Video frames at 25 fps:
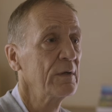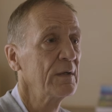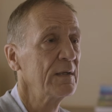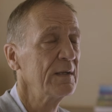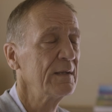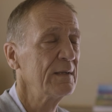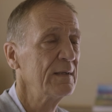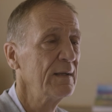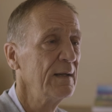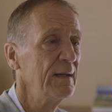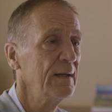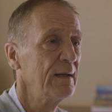
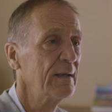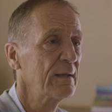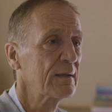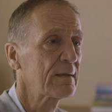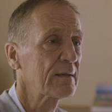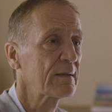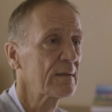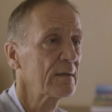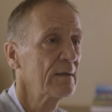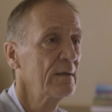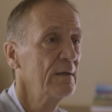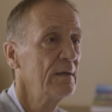early
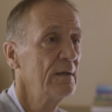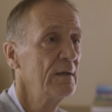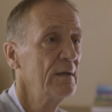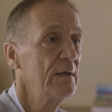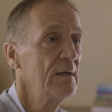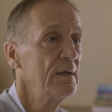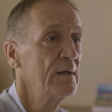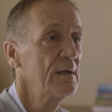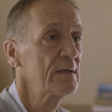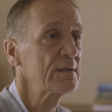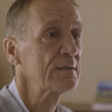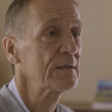death,
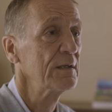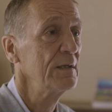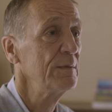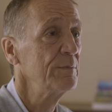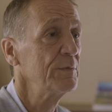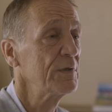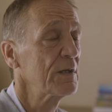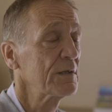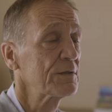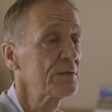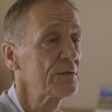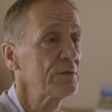
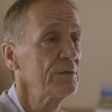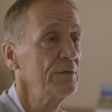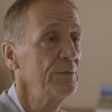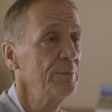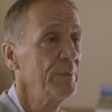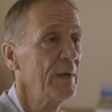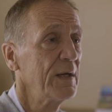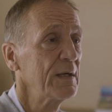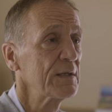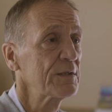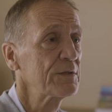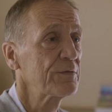seemed just too
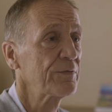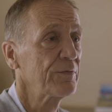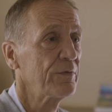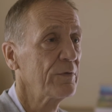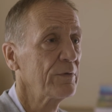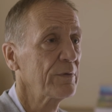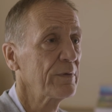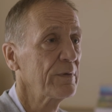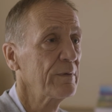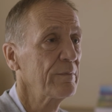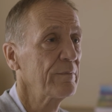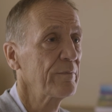much
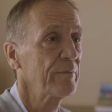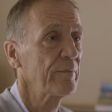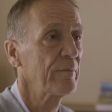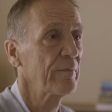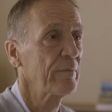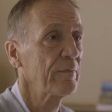for them.